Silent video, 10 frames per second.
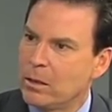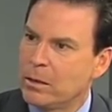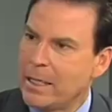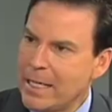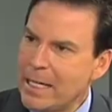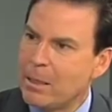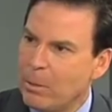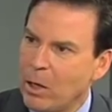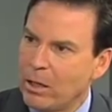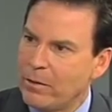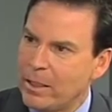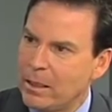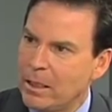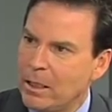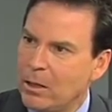The eating part of it,
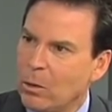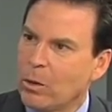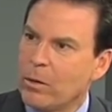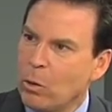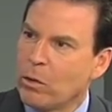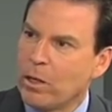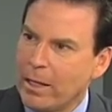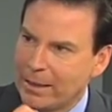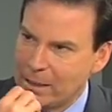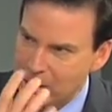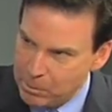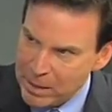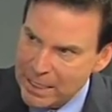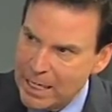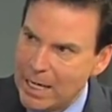or the like the
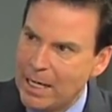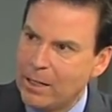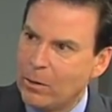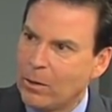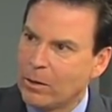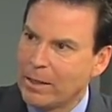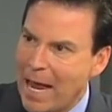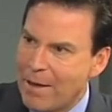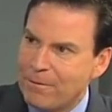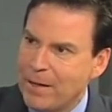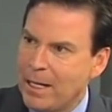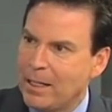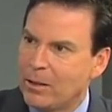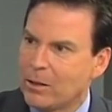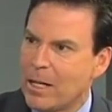speaking, or laughing,
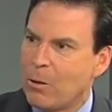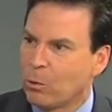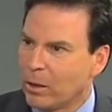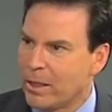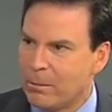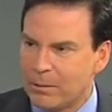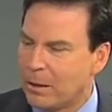or not worried?